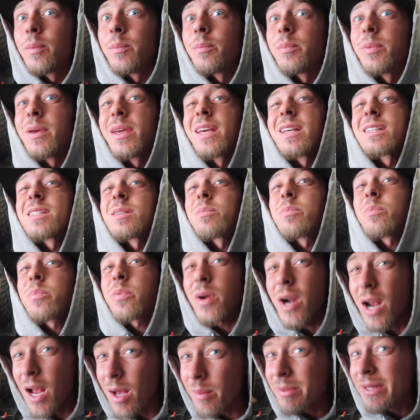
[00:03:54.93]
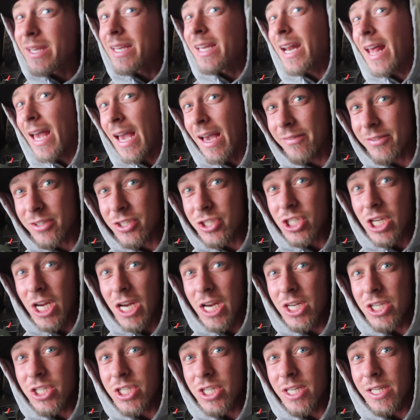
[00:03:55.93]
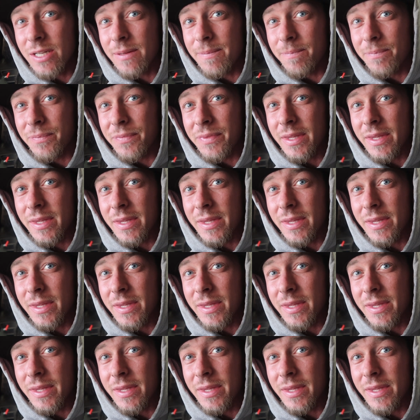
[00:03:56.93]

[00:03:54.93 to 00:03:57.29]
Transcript: because I'm probably going to have to change it.